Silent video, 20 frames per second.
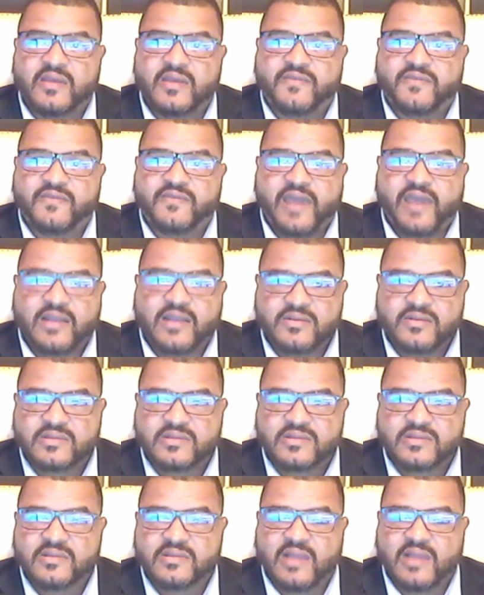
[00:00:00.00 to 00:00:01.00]

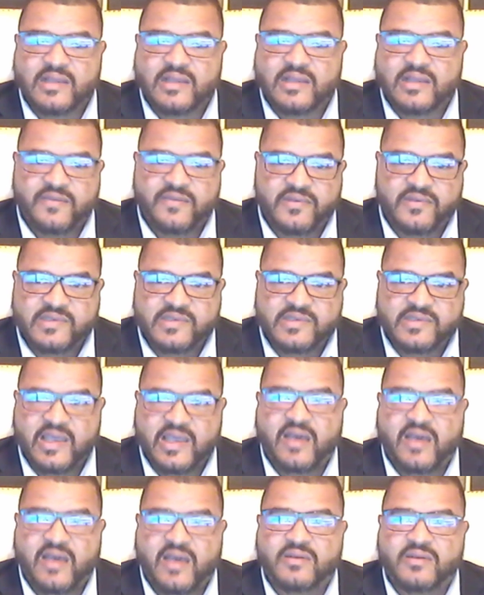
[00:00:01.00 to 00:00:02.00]
factors like different
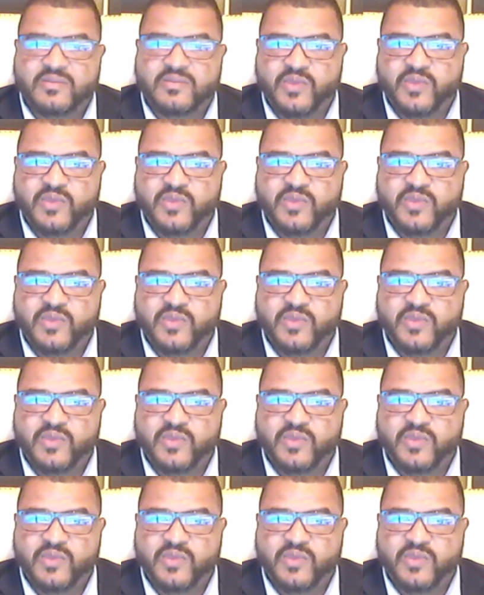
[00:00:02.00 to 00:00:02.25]
sound and